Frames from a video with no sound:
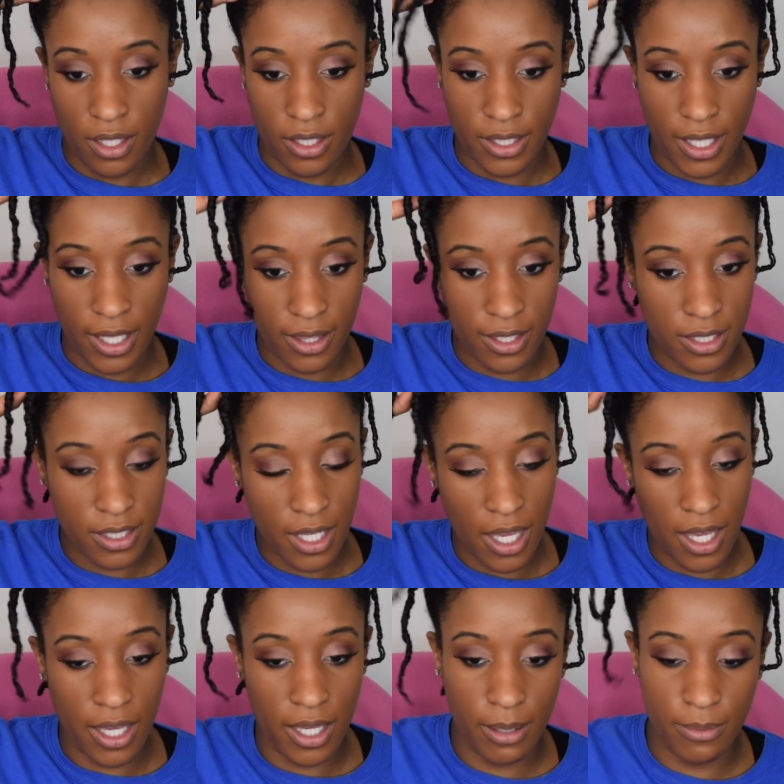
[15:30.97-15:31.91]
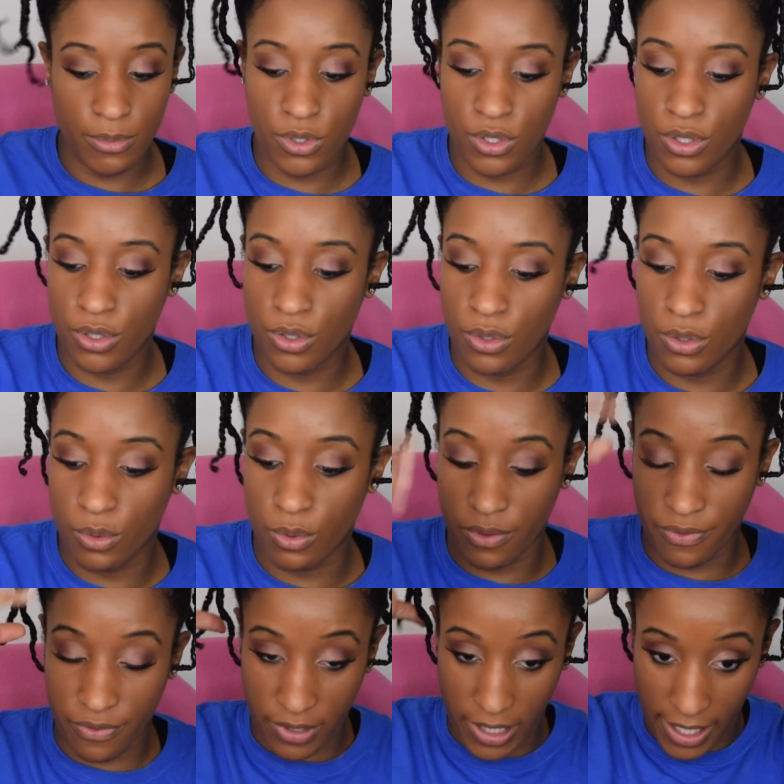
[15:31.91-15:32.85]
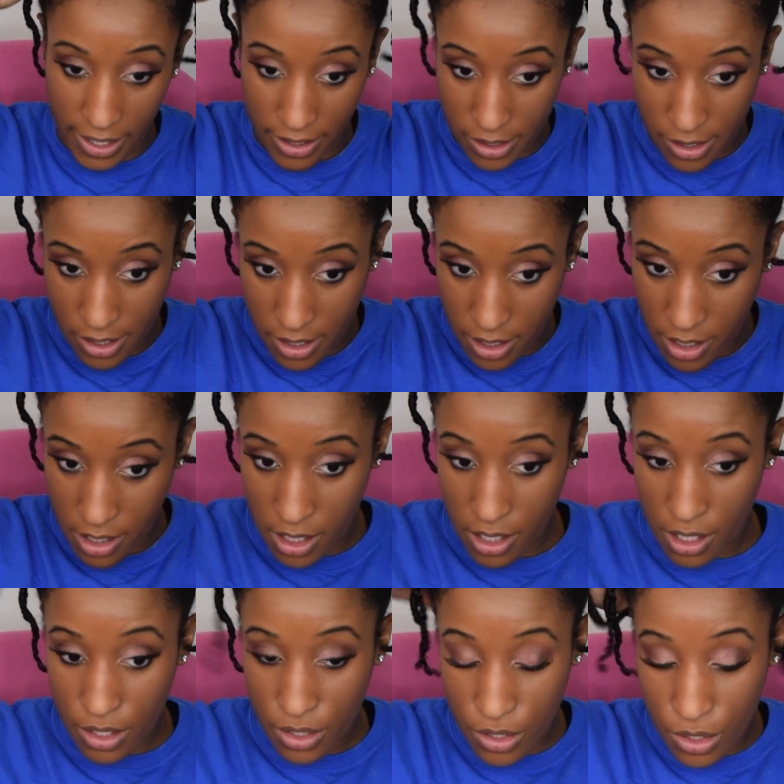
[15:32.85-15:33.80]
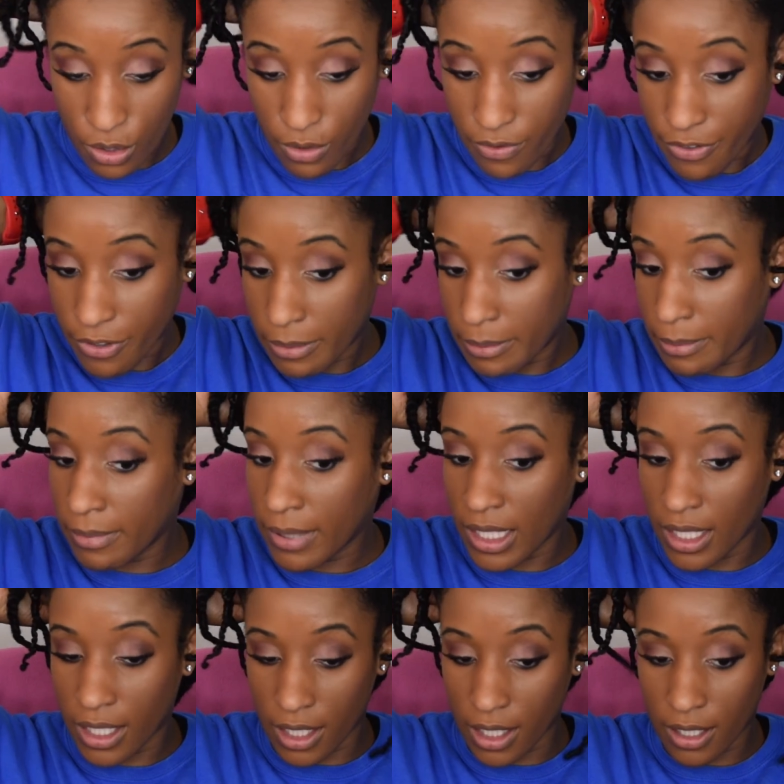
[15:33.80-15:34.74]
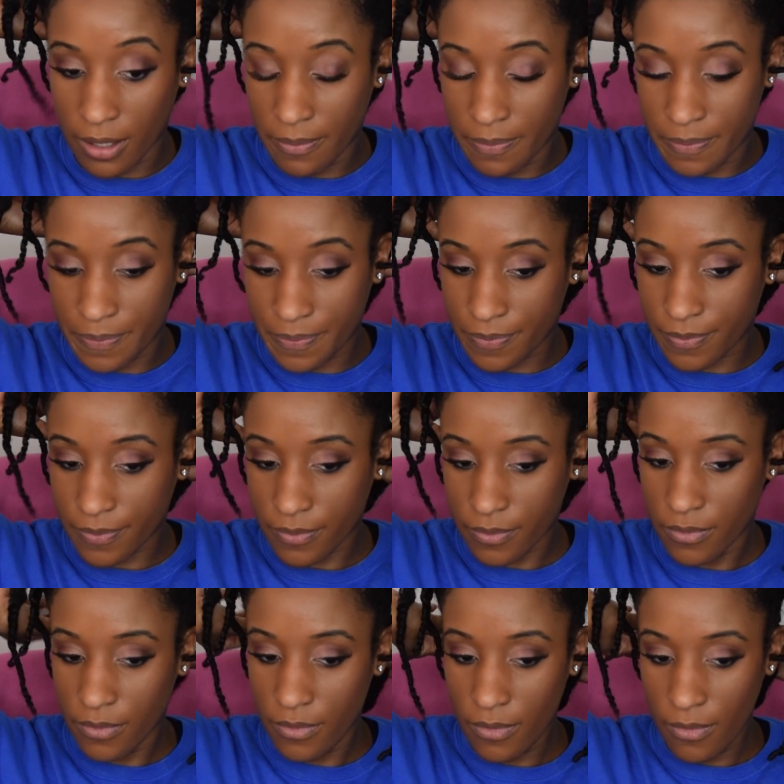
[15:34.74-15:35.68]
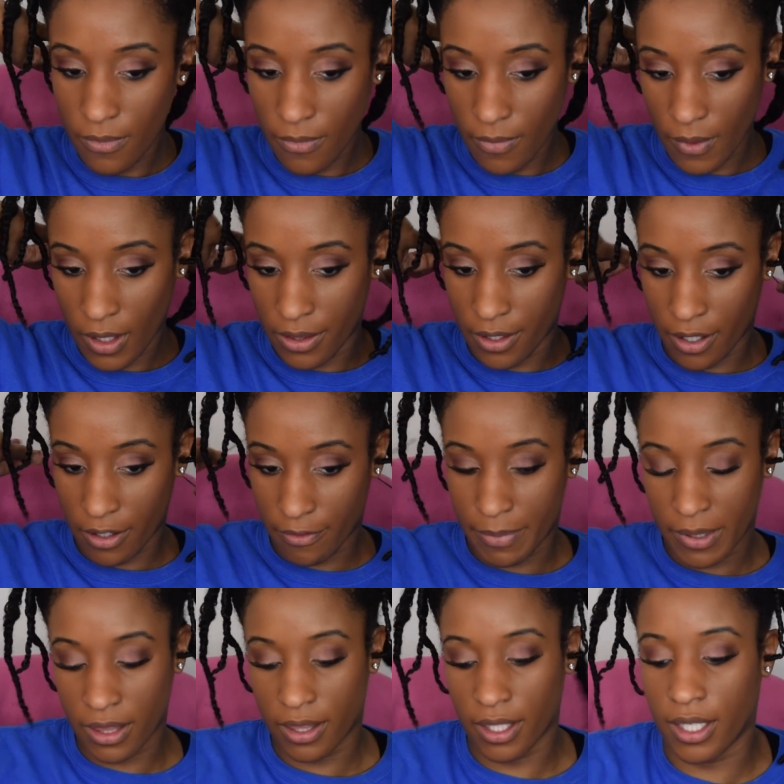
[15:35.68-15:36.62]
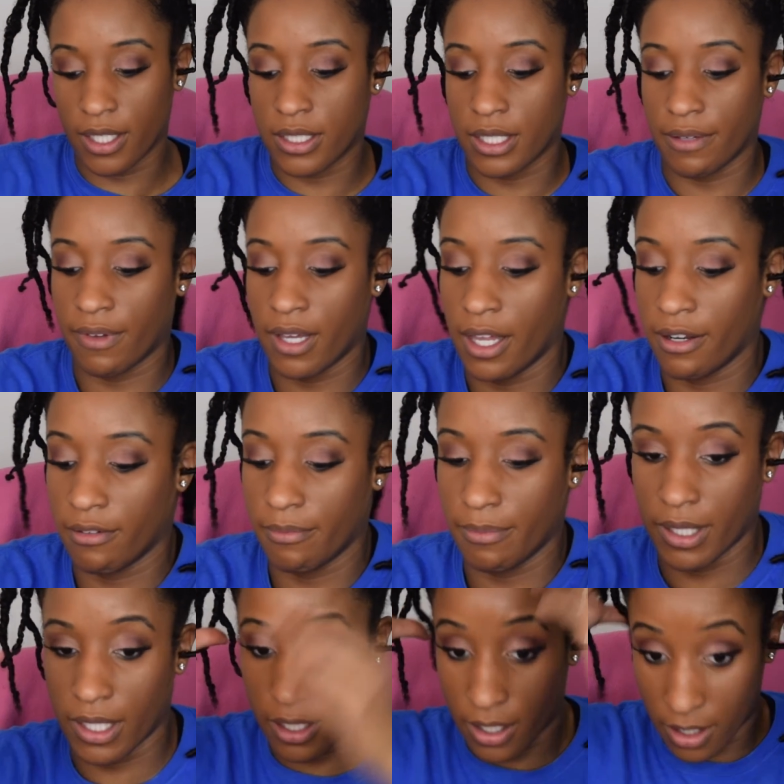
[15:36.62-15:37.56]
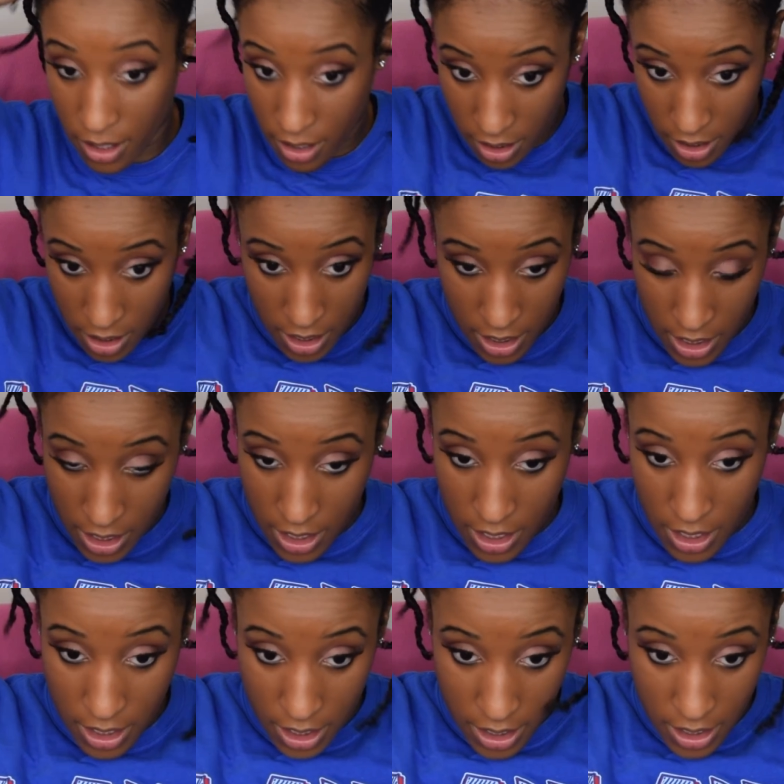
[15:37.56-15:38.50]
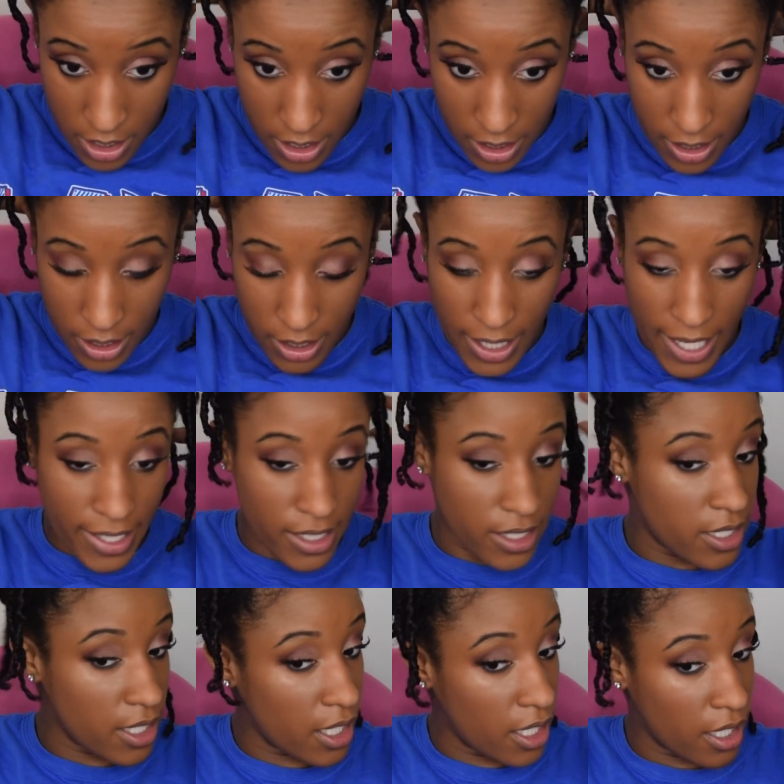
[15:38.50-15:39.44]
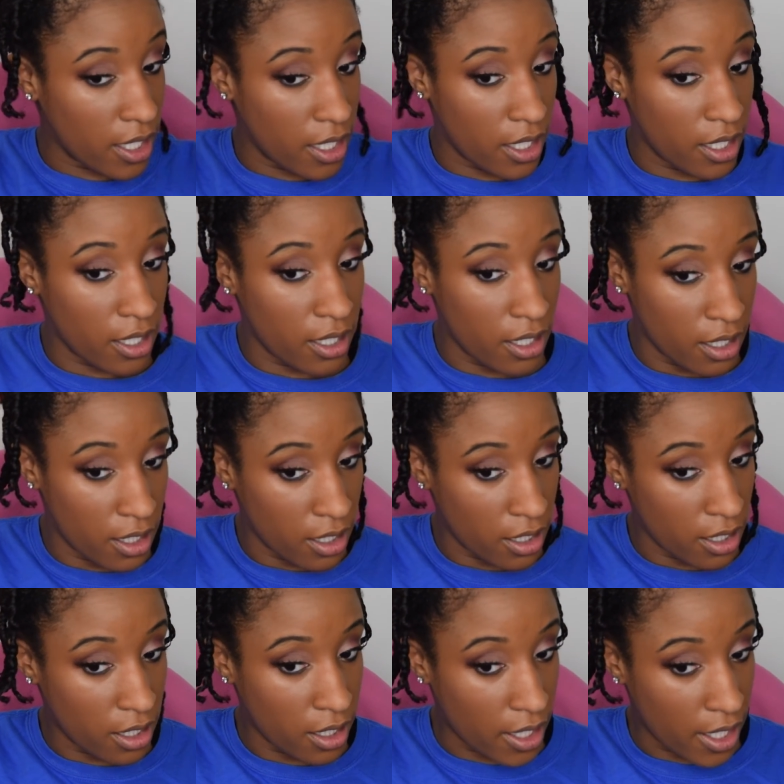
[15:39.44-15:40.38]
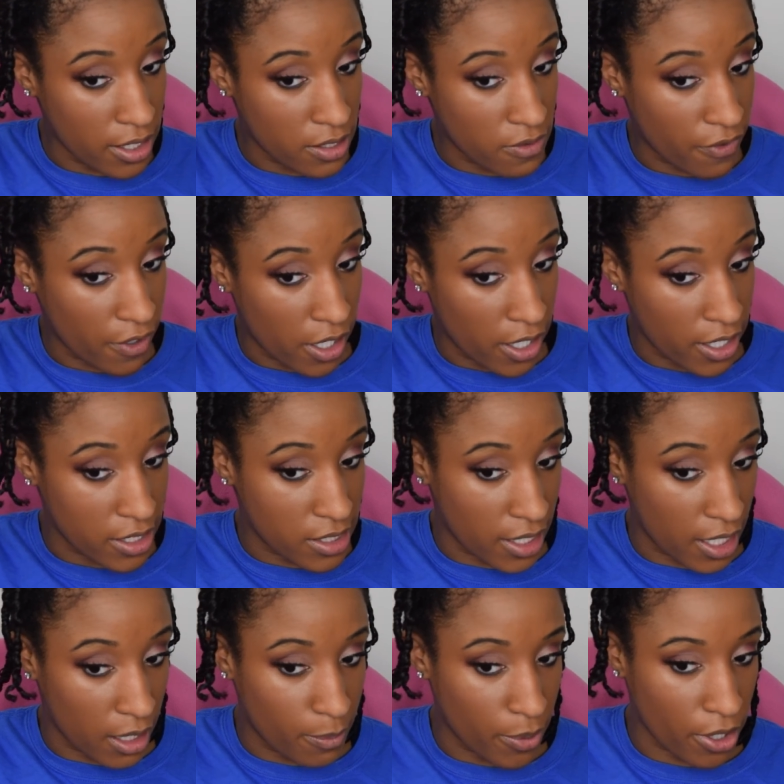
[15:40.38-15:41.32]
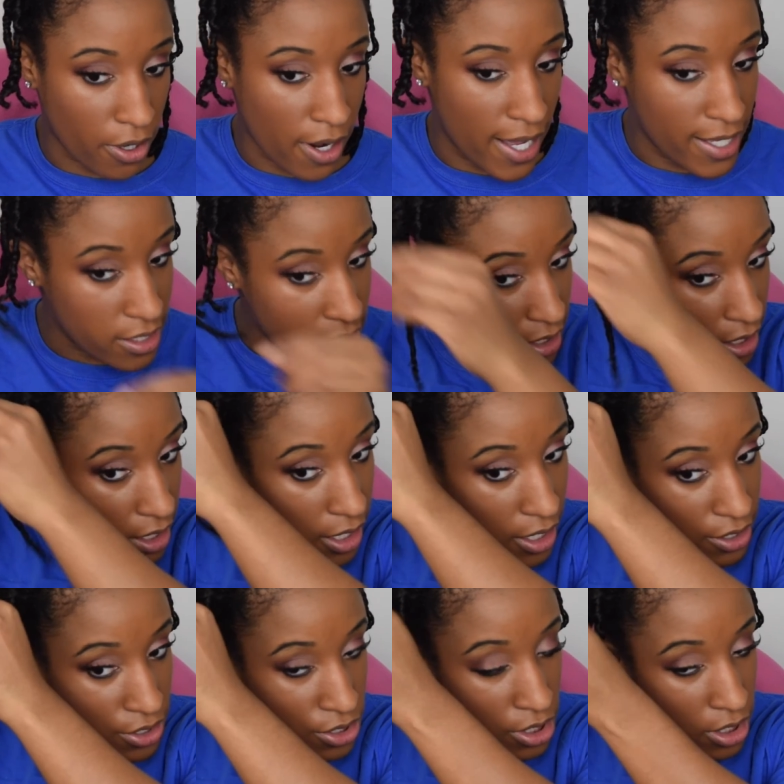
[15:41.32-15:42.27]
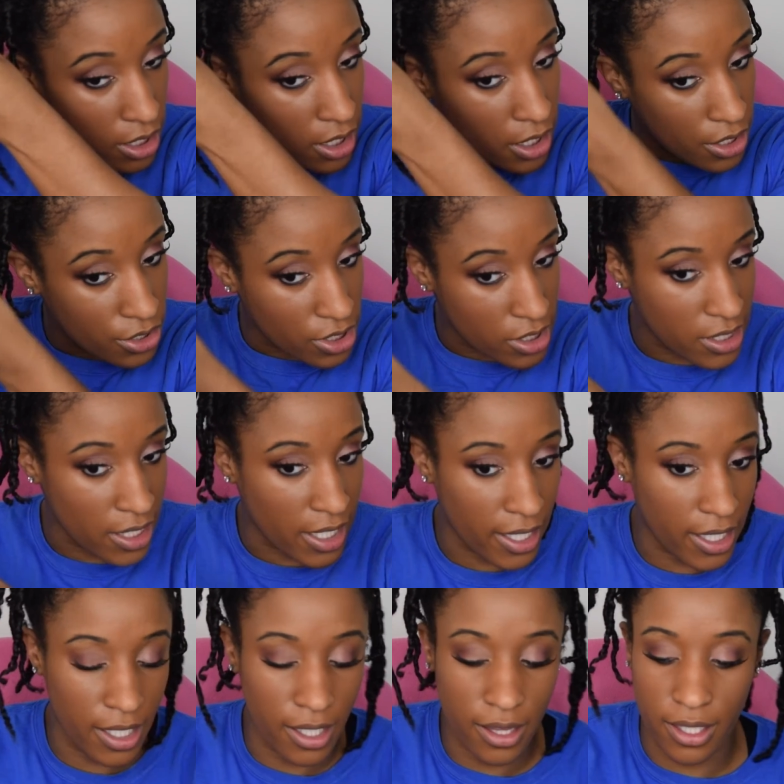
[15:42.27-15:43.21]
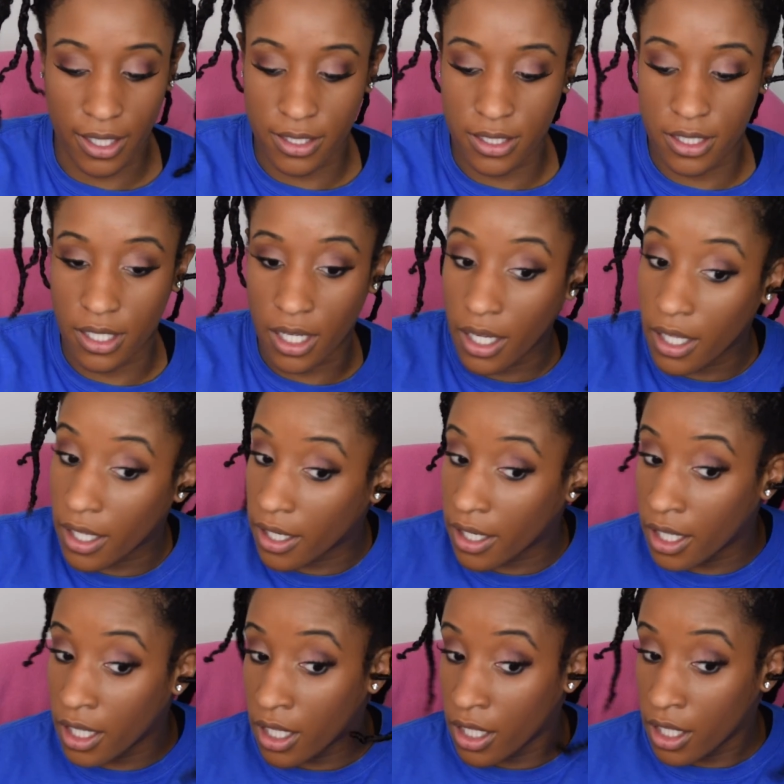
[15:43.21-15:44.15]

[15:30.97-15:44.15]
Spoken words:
Take this time to reflect. So for me, there have been things I've kind of been neglecting as far as like procrastination and just not getting things done.